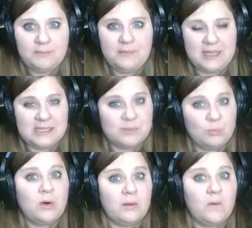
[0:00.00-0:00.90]
gets
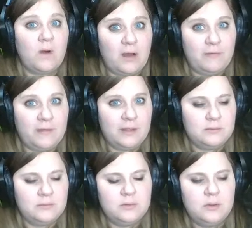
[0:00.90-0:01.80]
more and more
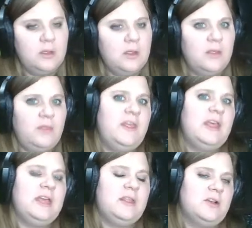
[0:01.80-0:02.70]
often,
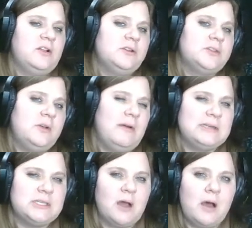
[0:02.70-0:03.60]
then the closer you are
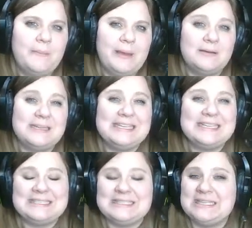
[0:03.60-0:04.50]
to compounding
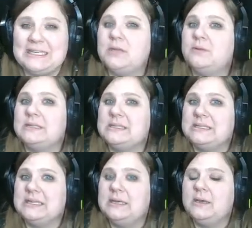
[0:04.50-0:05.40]

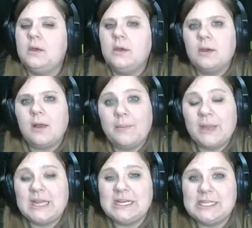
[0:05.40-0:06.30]
continuously.
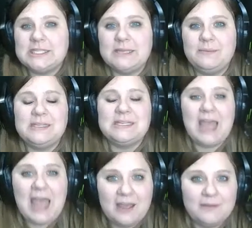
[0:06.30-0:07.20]
Compounding continuously means
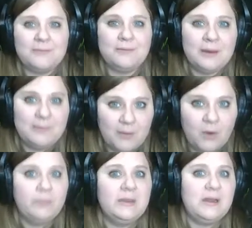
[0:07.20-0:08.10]
every
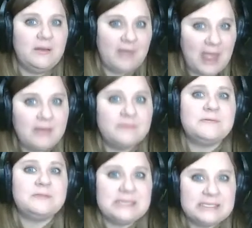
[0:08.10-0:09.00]
moment of
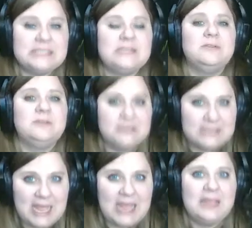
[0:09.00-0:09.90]
every single
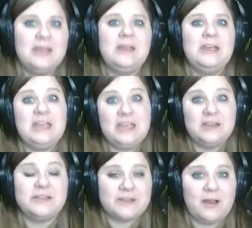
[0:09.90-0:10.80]
day it
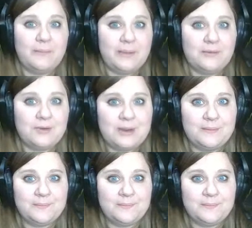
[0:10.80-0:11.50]
is compounding.